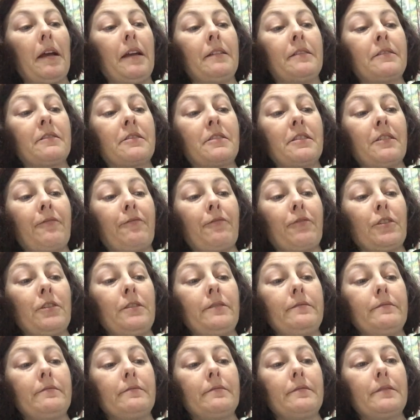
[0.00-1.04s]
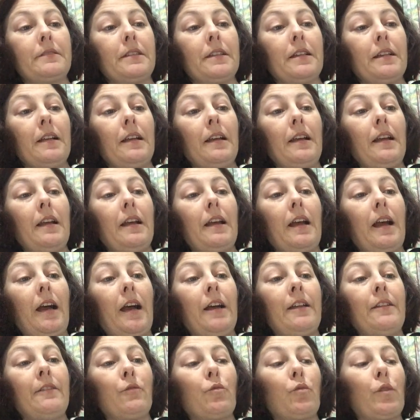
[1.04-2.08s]
It's different.
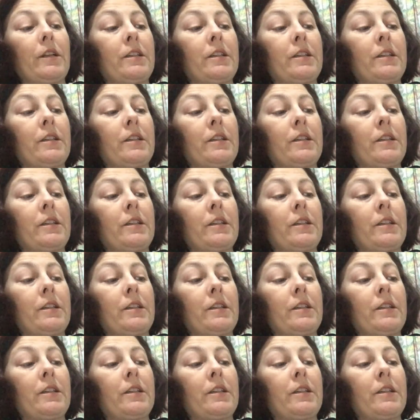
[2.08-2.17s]
And the